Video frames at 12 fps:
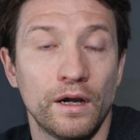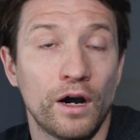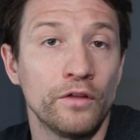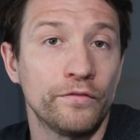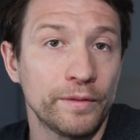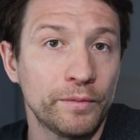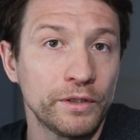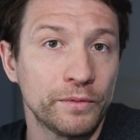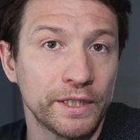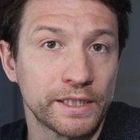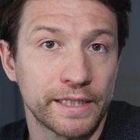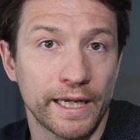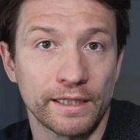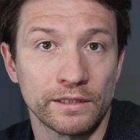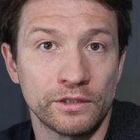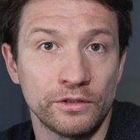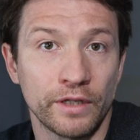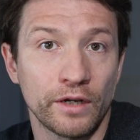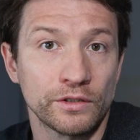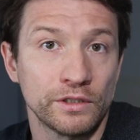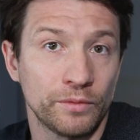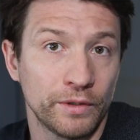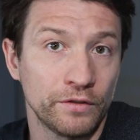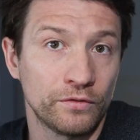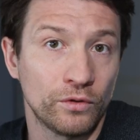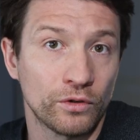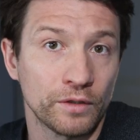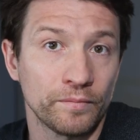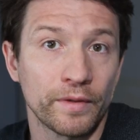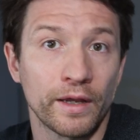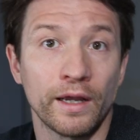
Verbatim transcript: On February 22, 2024,